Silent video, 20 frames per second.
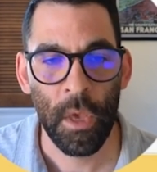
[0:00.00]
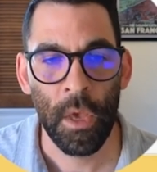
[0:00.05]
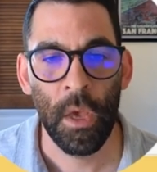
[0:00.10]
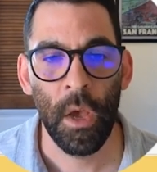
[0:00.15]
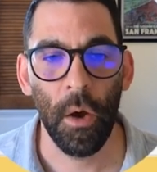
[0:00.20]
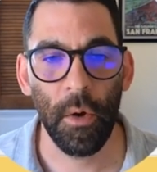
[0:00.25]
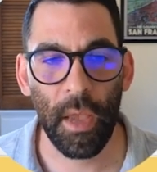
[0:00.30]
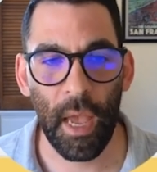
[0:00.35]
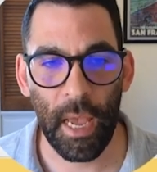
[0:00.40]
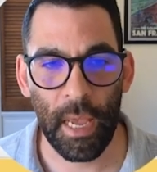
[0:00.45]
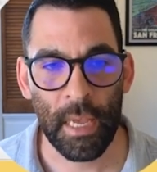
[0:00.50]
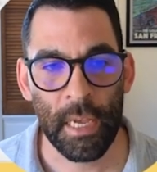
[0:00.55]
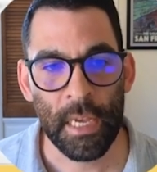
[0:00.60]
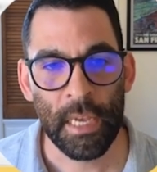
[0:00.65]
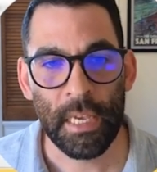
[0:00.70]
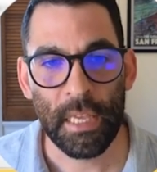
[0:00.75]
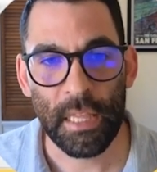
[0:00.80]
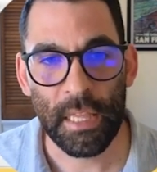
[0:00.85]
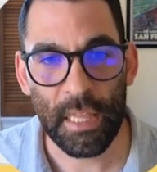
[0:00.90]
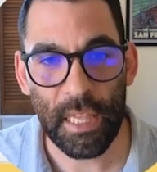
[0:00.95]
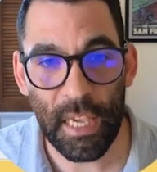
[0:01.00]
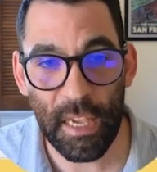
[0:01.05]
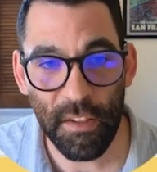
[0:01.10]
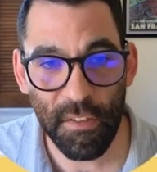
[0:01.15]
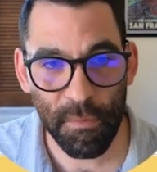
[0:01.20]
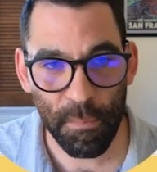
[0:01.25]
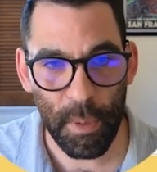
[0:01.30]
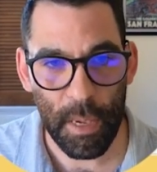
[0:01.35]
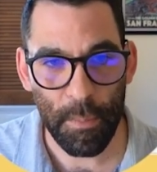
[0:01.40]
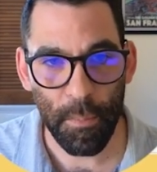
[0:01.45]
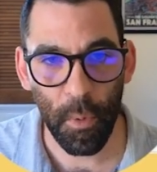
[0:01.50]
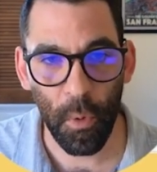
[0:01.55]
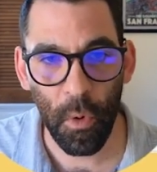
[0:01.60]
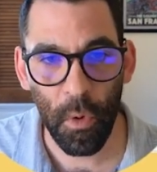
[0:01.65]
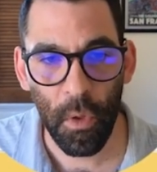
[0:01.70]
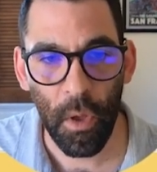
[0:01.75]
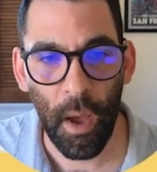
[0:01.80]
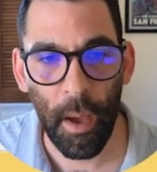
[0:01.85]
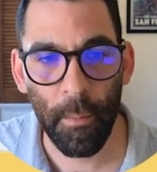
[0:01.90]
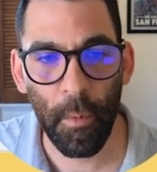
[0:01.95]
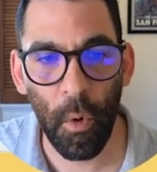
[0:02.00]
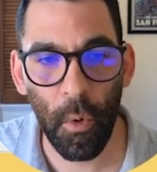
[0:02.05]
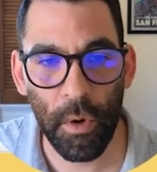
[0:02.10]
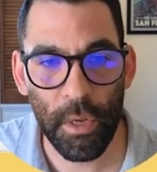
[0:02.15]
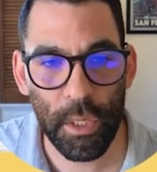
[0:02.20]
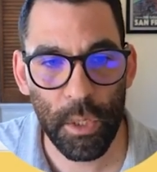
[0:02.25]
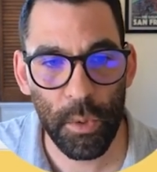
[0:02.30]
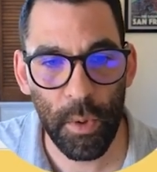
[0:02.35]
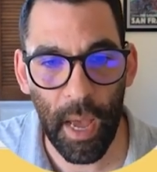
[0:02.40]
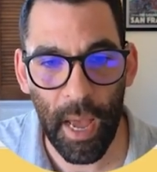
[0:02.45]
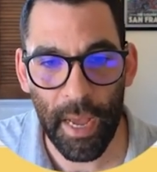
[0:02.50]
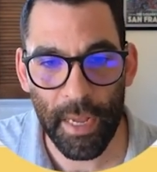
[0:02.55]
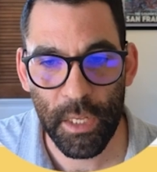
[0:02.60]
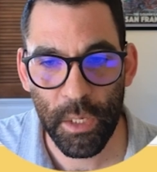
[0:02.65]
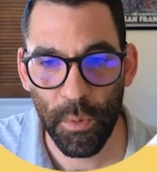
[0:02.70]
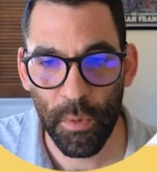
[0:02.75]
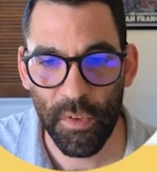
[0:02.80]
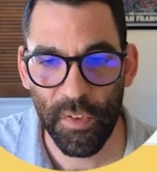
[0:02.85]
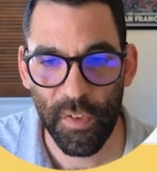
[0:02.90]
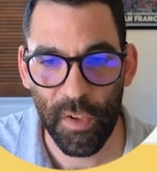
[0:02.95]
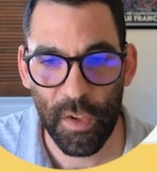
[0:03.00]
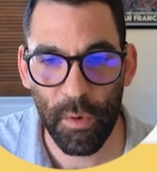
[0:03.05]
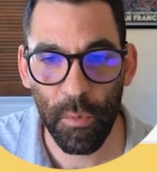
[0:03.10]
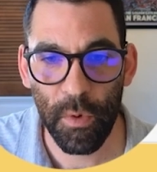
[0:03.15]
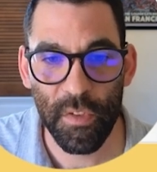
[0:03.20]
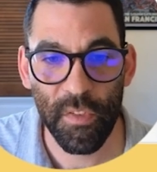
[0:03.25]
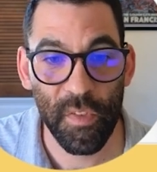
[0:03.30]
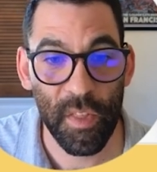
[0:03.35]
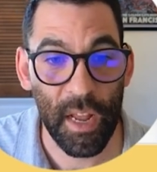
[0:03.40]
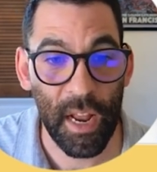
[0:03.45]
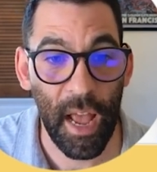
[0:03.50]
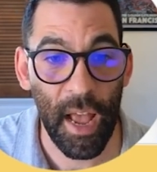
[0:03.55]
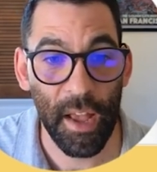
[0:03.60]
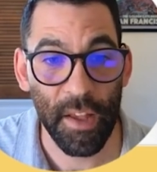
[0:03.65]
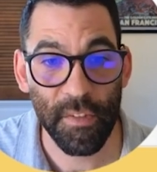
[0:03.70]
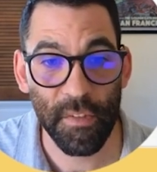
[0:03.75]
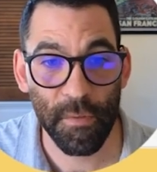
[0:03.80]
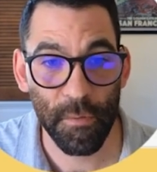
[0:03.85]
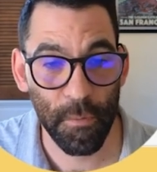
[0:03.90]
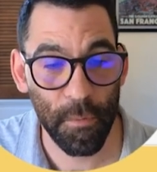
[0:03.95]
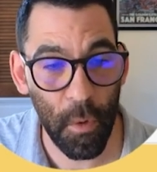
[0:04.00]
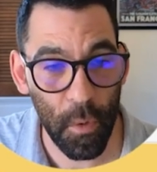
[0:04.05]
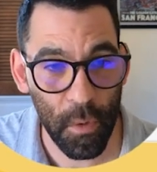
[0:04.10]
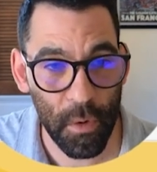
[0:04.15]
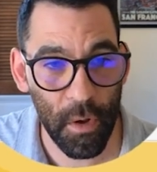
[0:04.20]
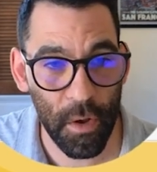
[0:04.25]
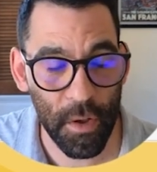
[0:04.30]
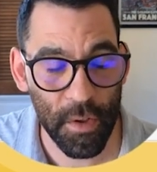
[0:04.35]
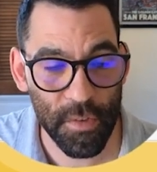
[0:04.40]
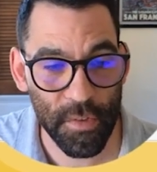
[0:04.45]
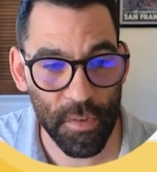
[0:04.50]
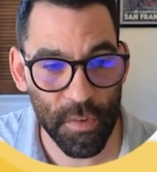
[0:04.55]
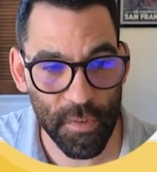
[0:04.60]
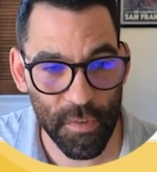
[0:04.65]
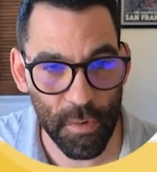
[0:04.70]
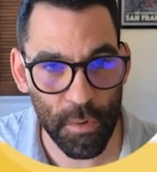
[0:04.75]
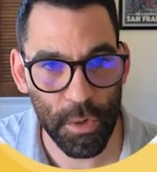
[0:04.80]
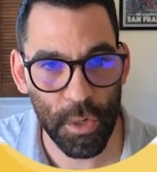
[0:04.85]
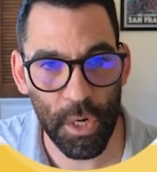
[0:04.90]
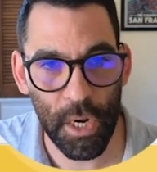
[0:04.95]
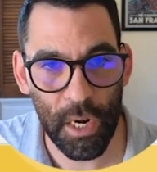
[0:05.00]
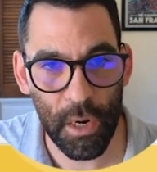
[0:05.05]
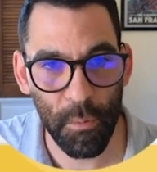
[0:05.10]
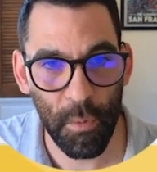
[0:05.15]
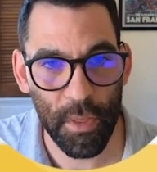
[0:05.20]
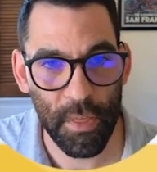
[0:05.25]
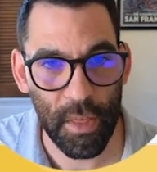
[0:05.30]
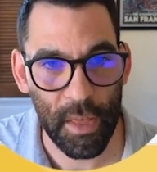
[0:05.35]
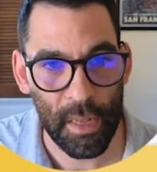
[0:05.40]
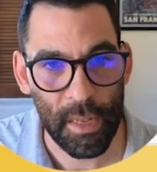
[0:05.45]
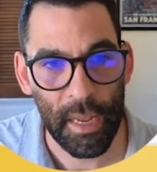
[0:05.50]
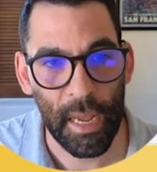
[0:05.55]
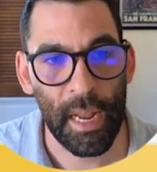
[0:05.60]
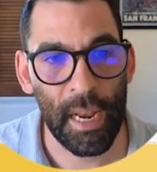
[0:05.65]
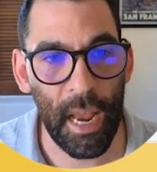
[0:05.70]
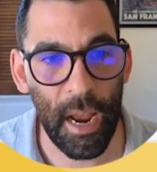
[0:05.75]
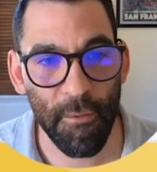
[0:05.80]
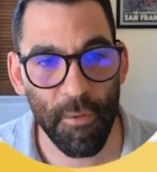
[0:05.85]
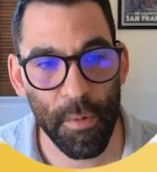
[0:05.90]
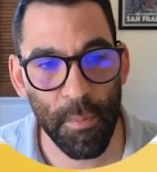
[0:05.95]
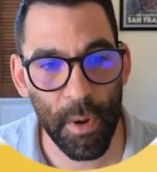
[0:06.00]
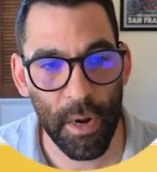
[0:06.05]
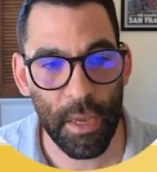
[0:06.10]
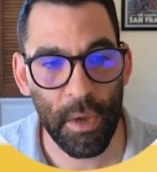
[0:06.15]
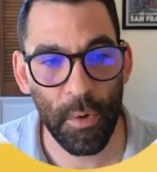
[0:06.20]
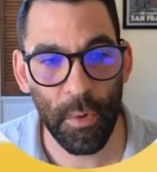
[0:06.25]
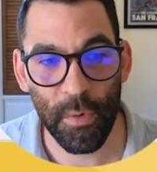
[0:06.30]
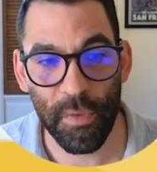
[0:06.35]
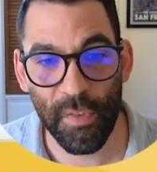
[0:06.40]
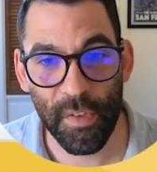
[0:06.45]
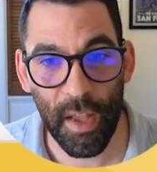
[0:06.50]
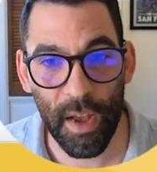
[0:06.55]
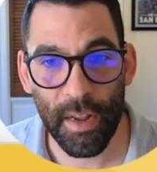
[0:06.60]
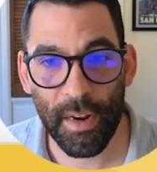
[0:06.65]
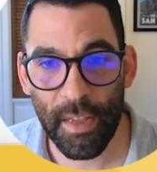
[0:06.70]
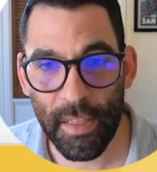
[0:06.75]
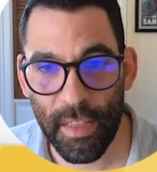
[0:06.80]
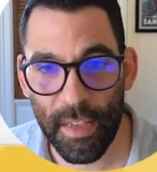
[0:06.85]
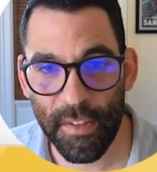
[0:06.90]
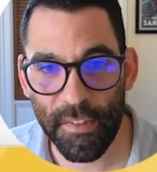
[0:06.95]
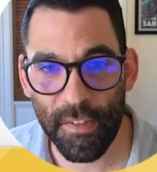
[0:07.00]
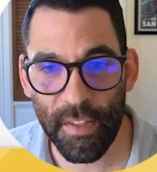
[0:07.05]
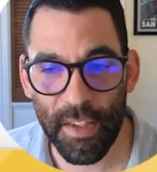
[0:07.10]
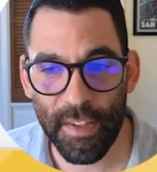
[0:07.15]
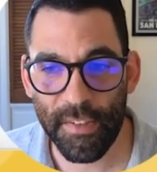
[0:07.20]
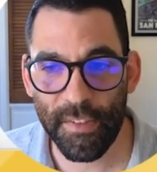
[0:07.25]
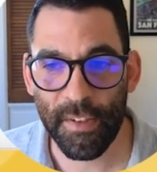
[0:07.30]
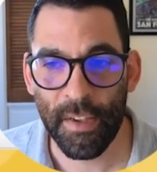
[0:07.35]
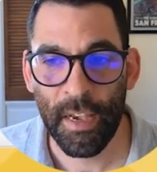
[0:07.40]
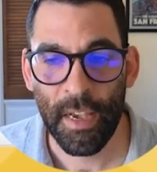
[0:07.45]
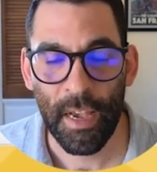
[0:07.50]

Okay. These people I'm going to add to a sequence that has phone calls associated with it. And everybody who's not on this list,